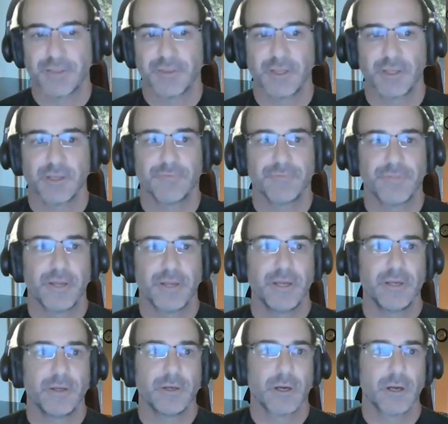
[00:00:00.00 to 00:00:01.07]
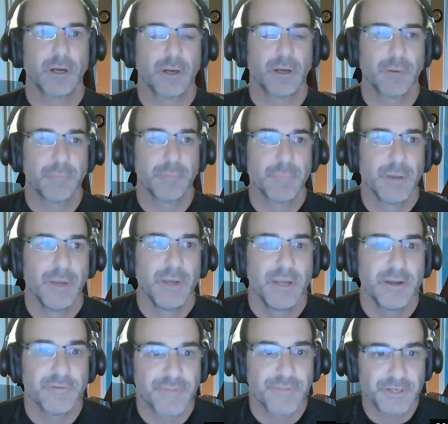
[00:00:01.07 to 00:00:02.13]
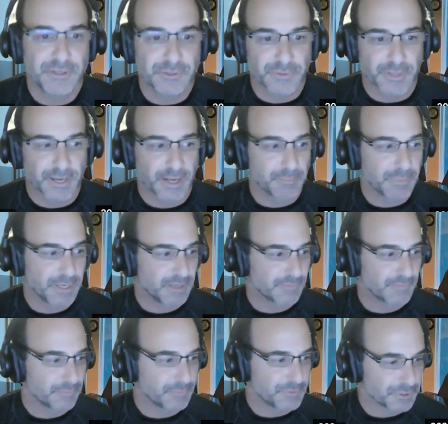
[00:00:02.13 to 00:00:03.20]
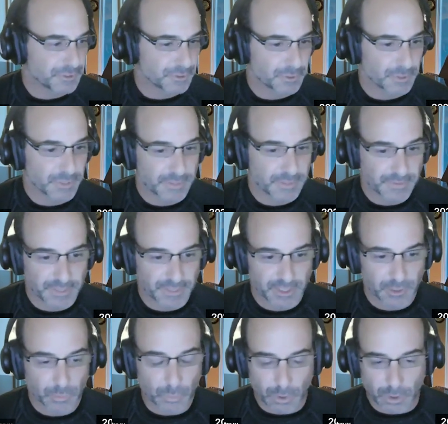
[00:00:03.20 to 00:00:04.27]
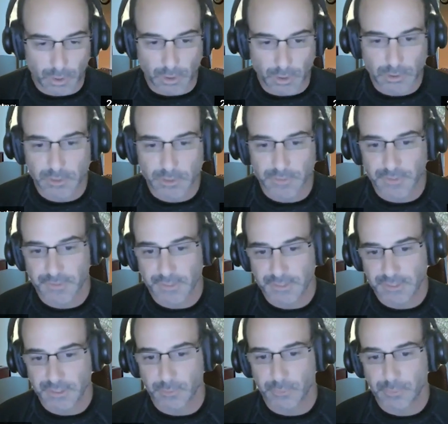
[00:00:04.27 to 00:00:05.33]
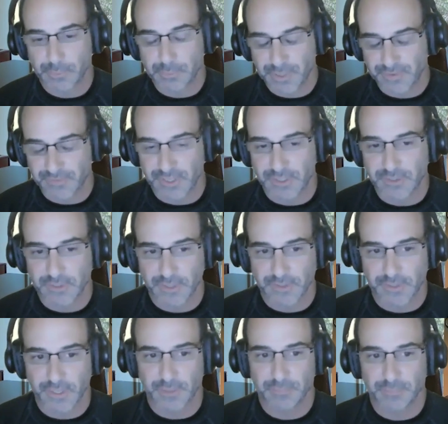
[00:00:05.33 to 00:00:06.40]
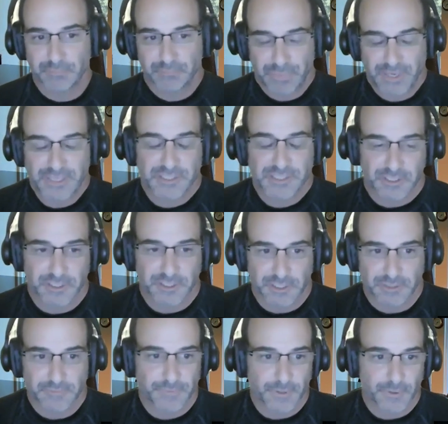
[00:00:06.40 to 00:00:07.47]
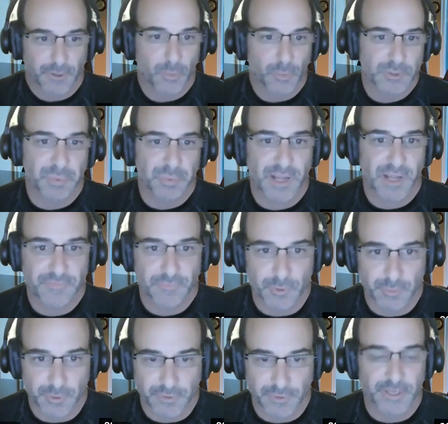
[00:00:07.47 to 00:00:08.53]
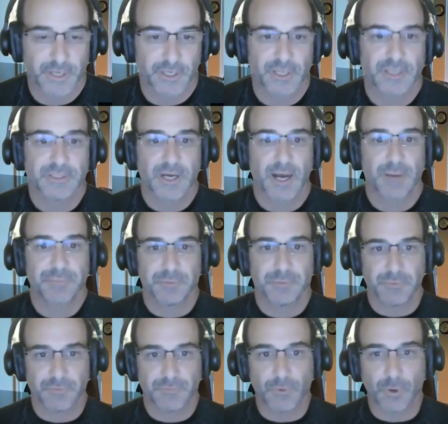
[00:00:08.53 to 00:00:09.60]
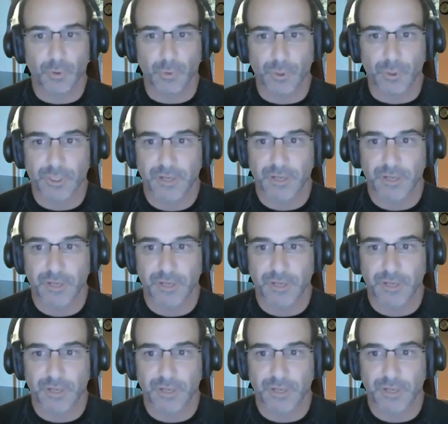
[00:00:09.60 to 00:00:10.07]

I think if they do that, many of them do, and then they hit a wall, and then they need to pivot, and then they basically need to figure out which platform are they going to adopt and move forward.